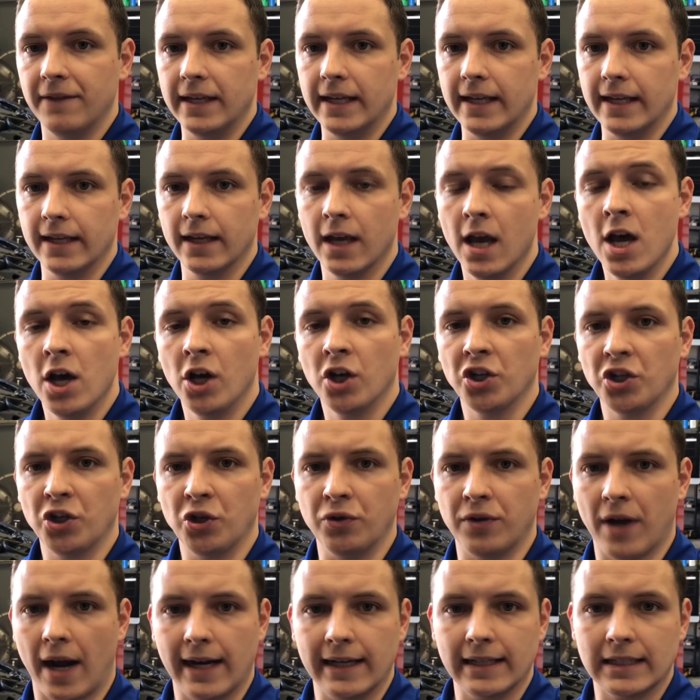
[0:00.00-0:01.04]
the
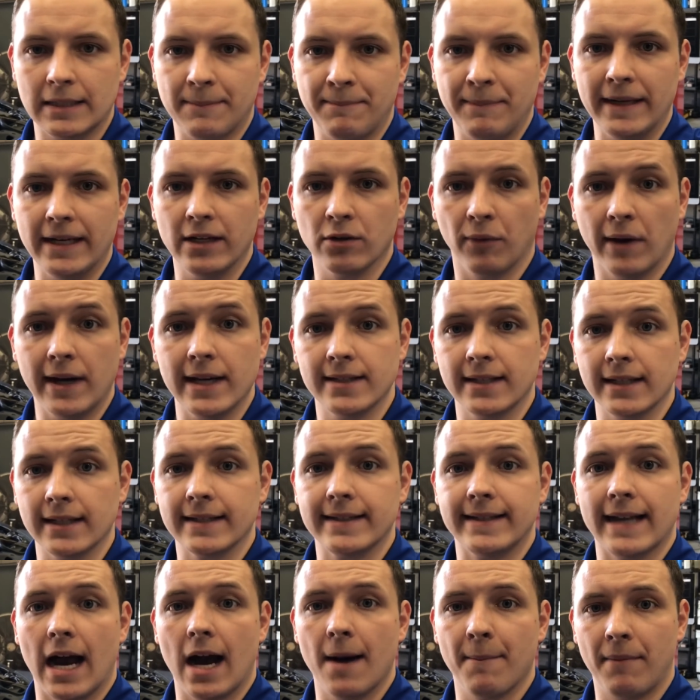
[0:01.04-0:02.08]
United Speed Racing
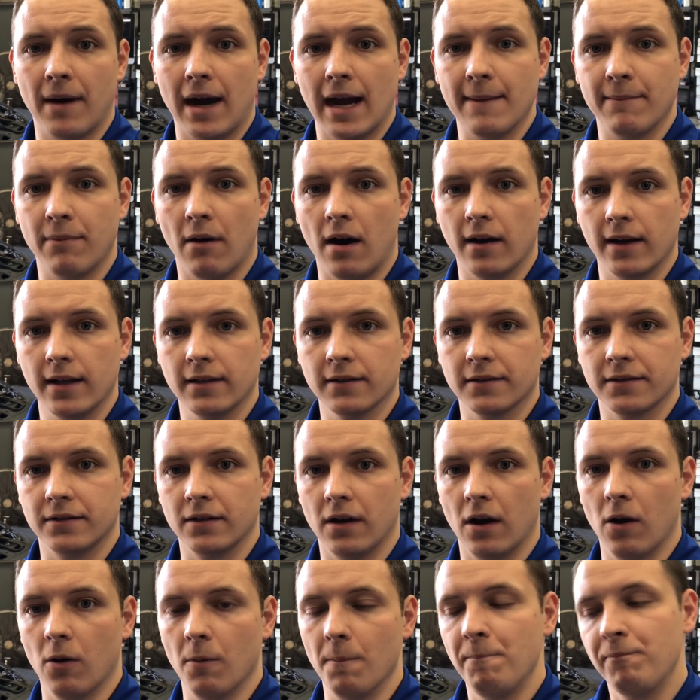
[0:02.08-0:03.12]
Downpipe on it,
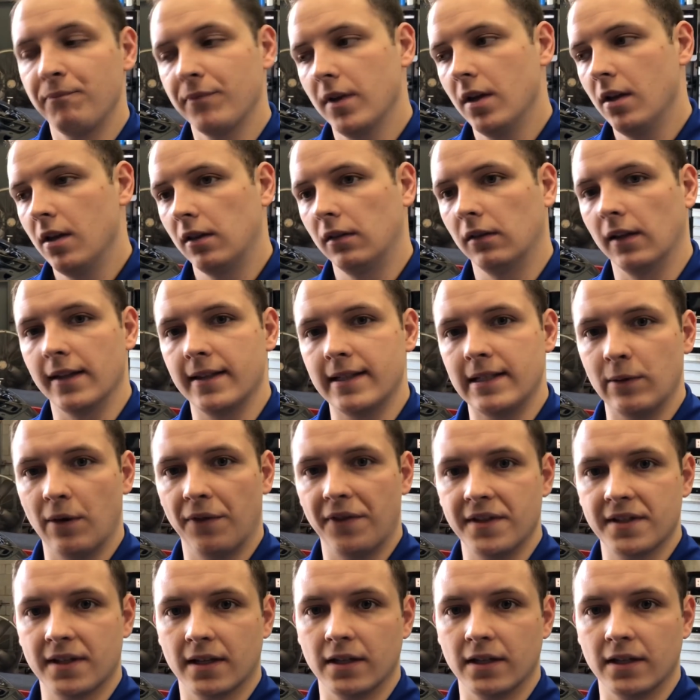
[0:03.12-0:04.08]
so let's see what this